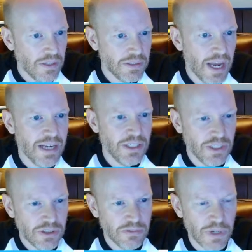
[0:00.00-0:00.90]

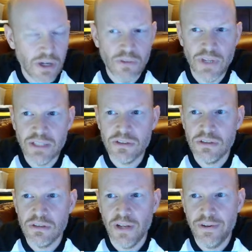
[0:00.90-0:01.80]
90s, well,
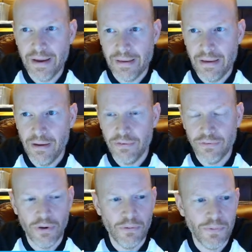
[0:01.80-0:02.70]
that's a decade,
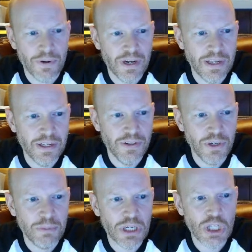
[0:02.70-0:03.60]
so we're going to get a little
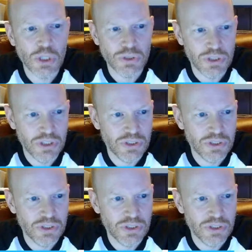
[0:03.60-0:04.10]
bit closer.